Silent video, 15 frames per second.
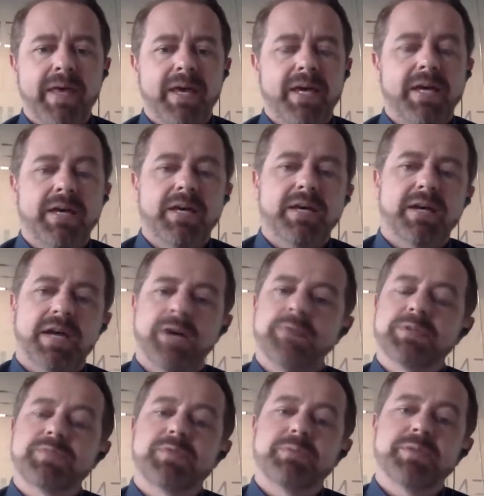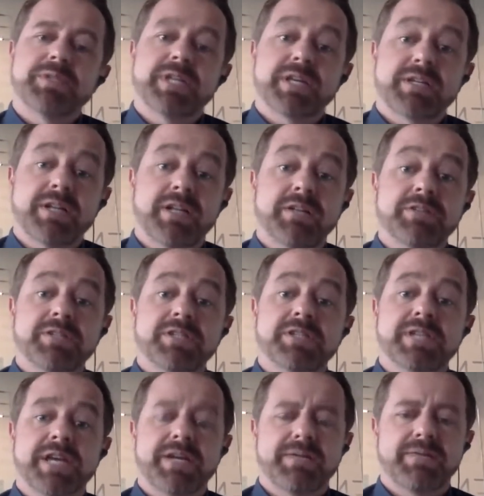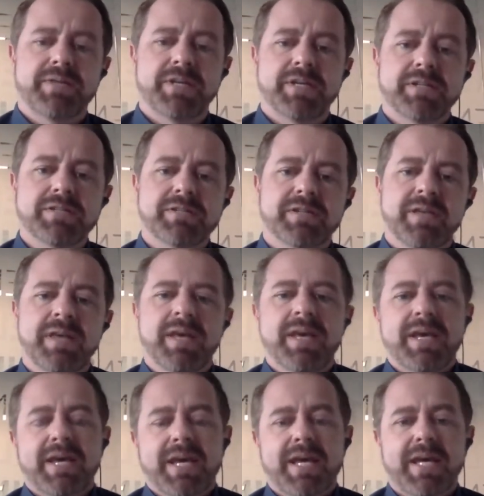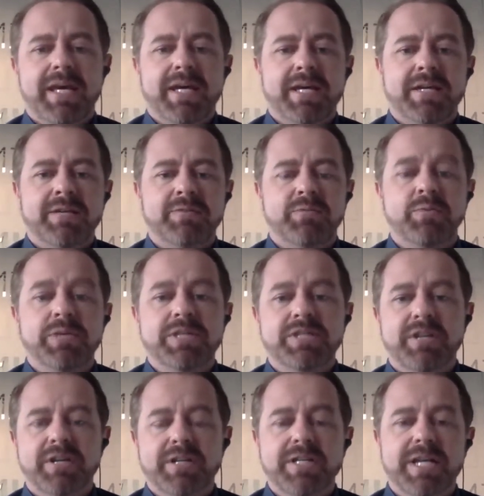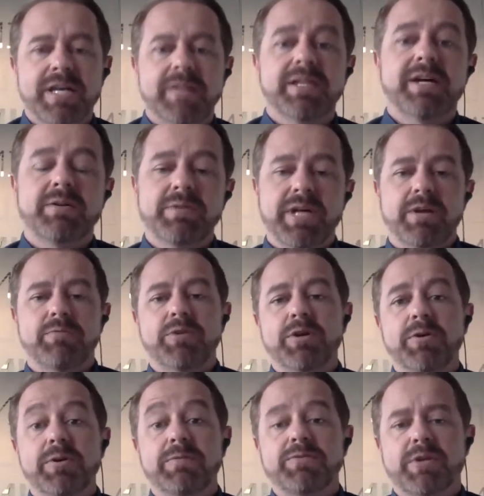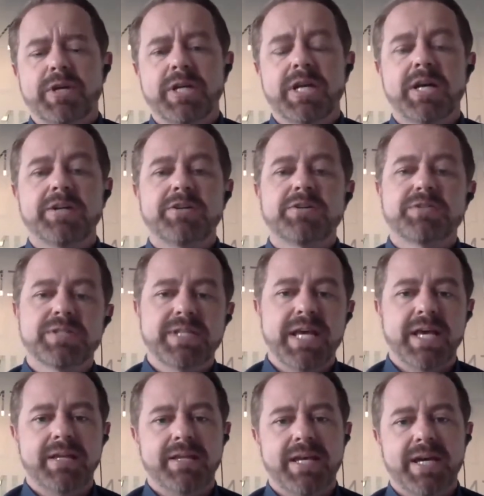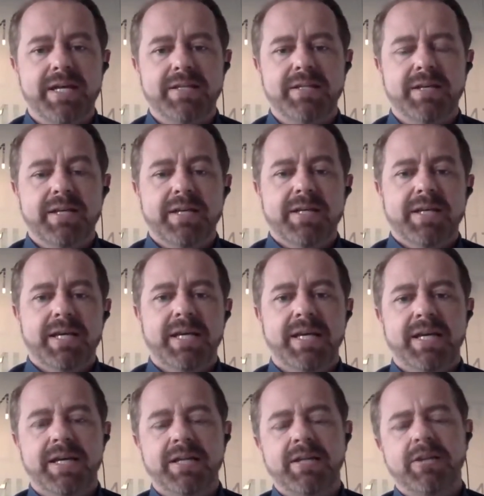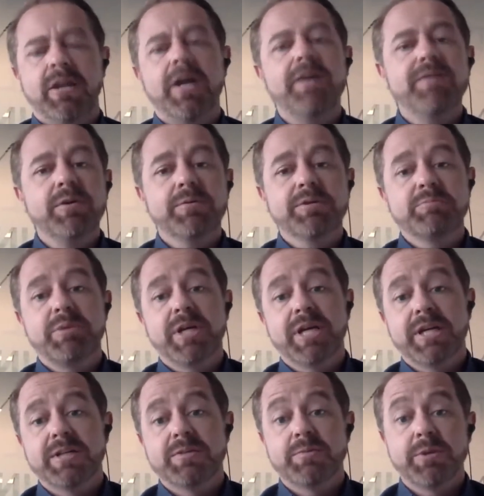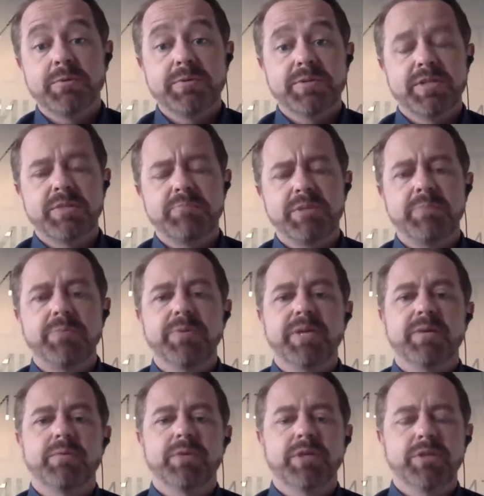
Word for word: uh, I was from the technology side of things. And we started down that, that road of trying to understand that. And a lot of it was because we would see people that we